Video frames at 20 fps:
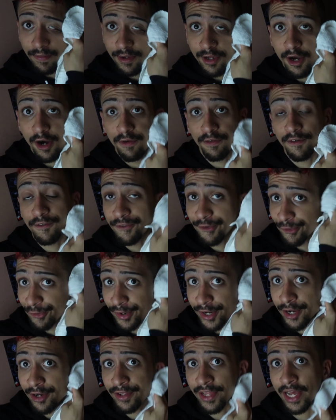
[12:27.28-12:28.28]
to be over for
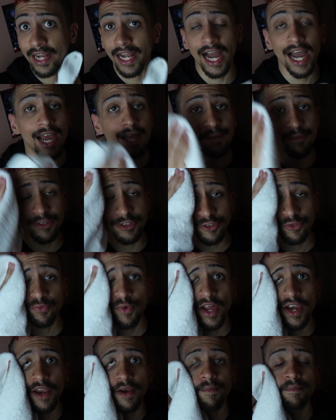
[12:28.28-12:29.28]
real. Like I am
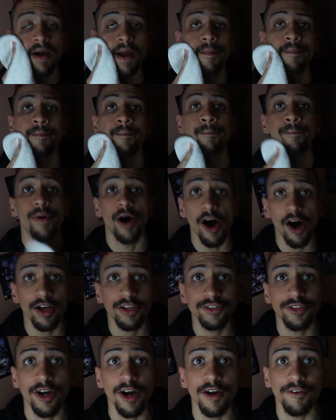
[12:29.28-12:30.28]
sweating my
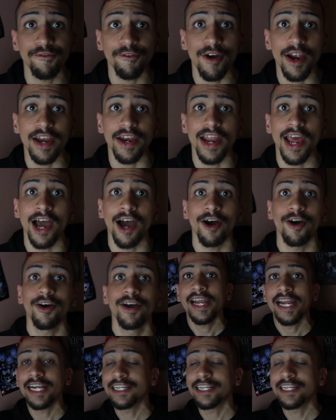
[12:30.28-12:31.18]
balls off right now.